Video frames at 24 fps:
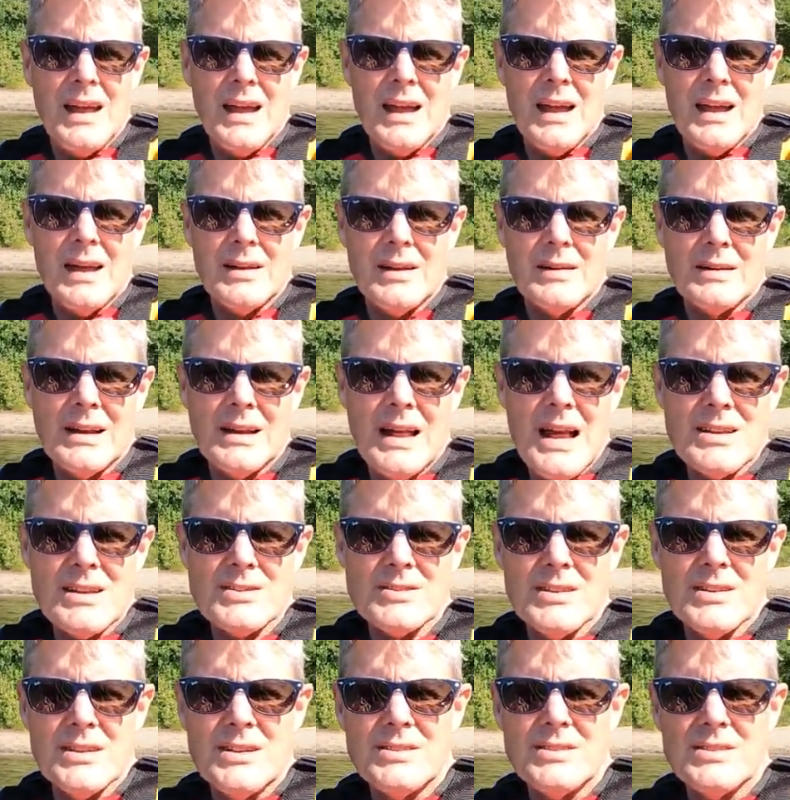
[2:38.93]
And
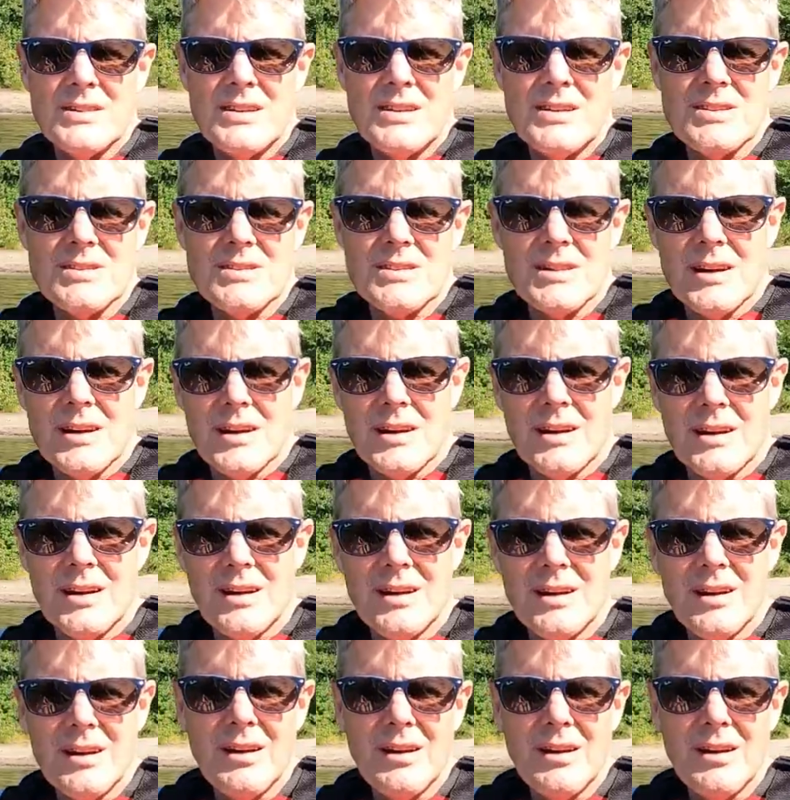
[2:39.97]
last night, Denise and I,